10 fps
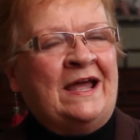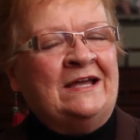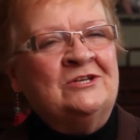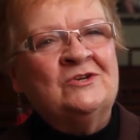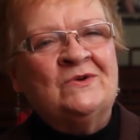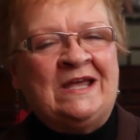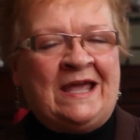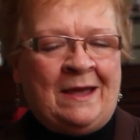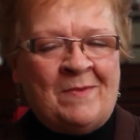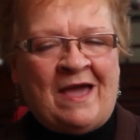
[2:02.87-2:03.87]
I can do." And he
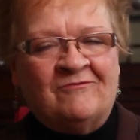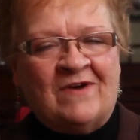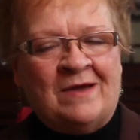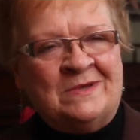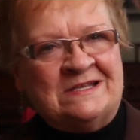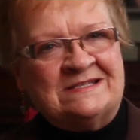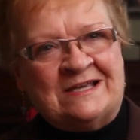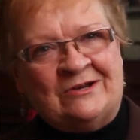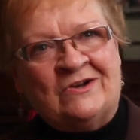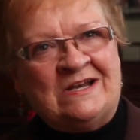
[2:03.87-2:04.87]
came back 5 minutes
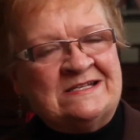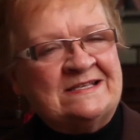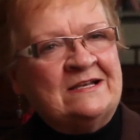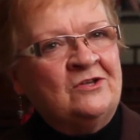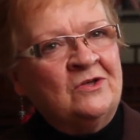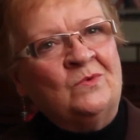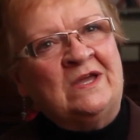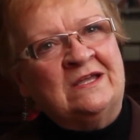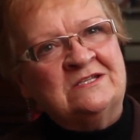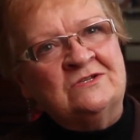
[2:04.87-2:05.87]
later and he said, "Good, we
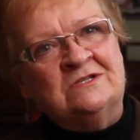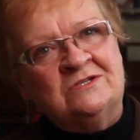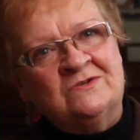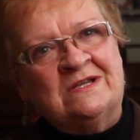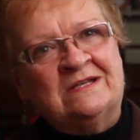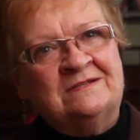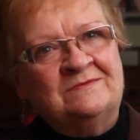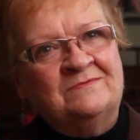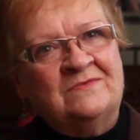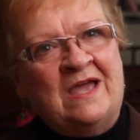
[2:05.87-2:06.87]
can do it
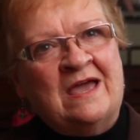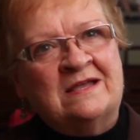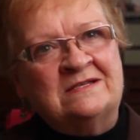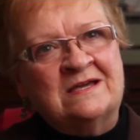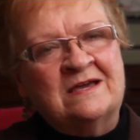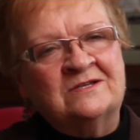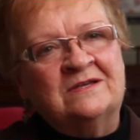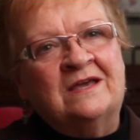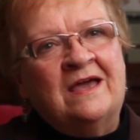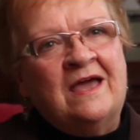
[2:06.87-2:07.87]
at
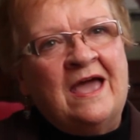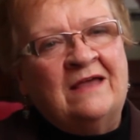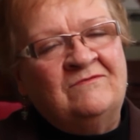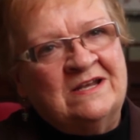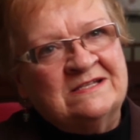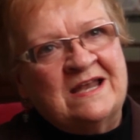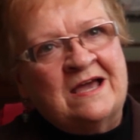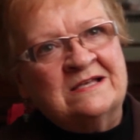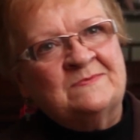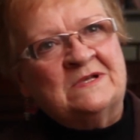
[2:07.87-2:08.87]
Adventist
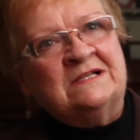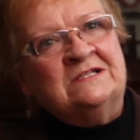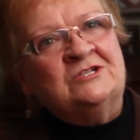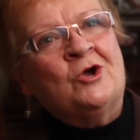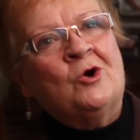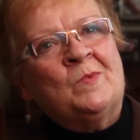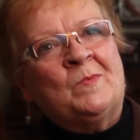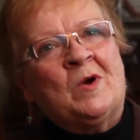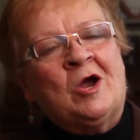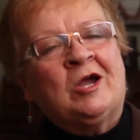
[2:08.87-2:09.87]
Hospital in Tacoma
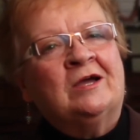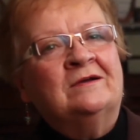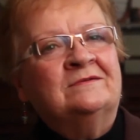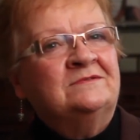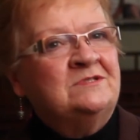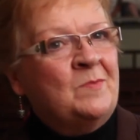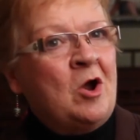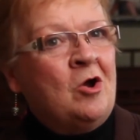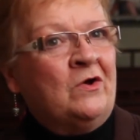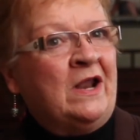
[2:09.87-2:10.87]
Park
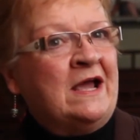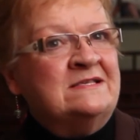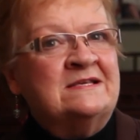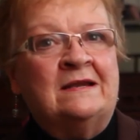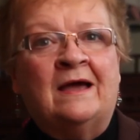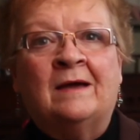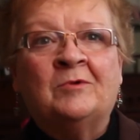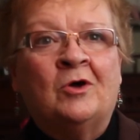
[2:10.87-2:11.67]
tomorrow." And I said, "I'm